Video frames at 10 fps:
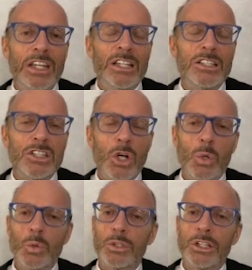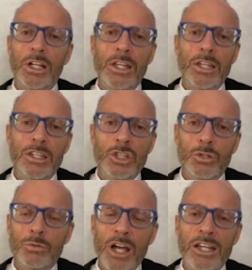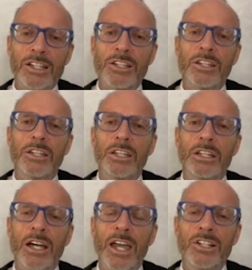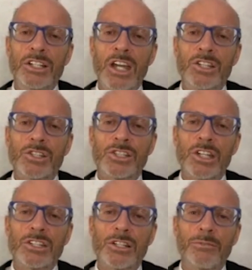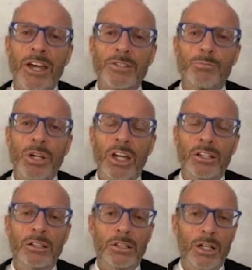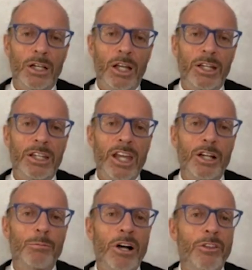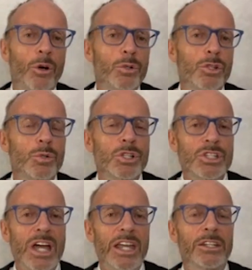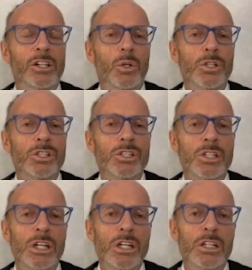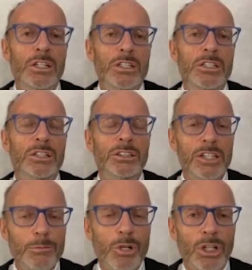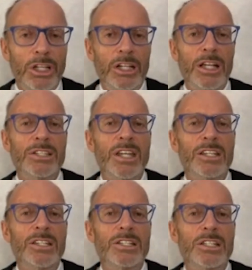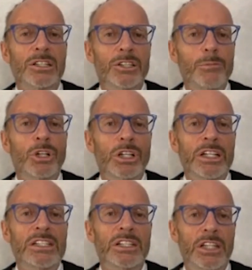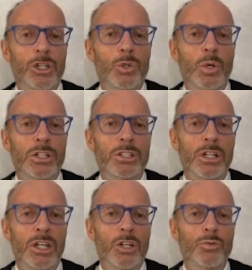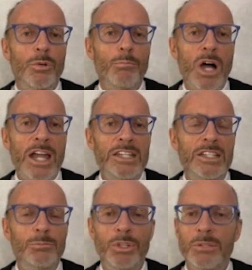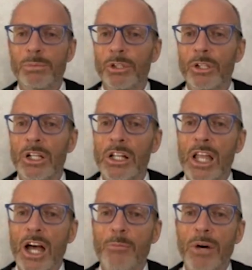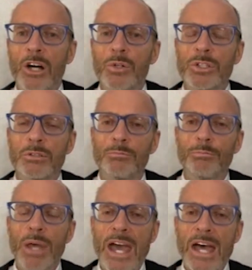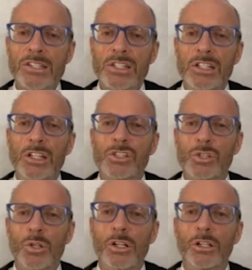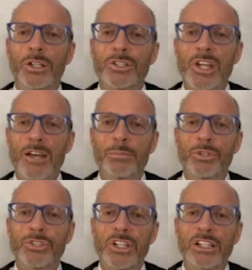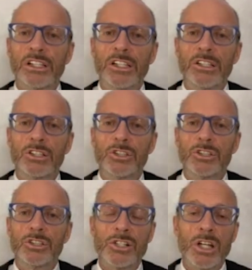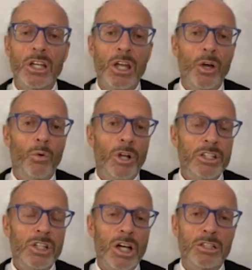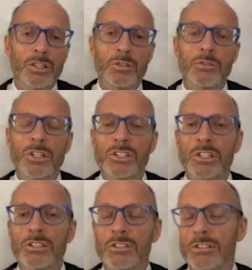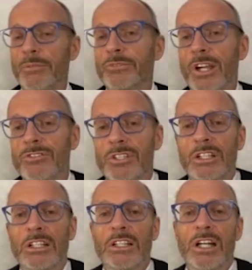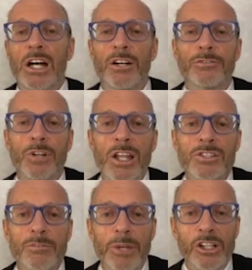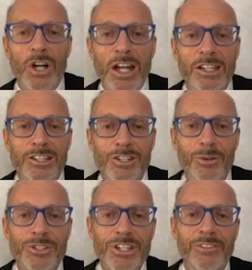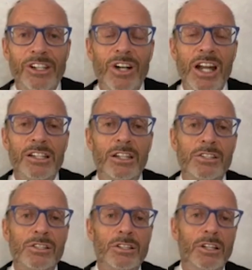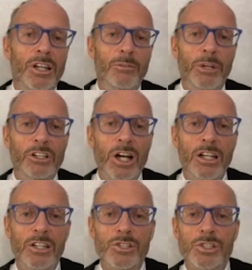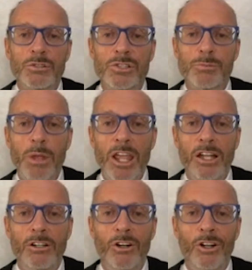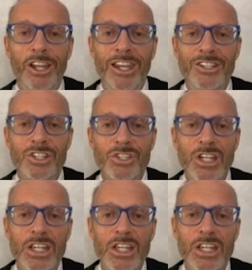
So you're right. The education system has been, and again, among those who design the courses, deliberately, and I say this deliberately, delinquent in reminding people about past historical examples that lead to tragedy. When I talk to sometimes friends of my grandkids, I won't say my grandkids, and my grandkids span all ages,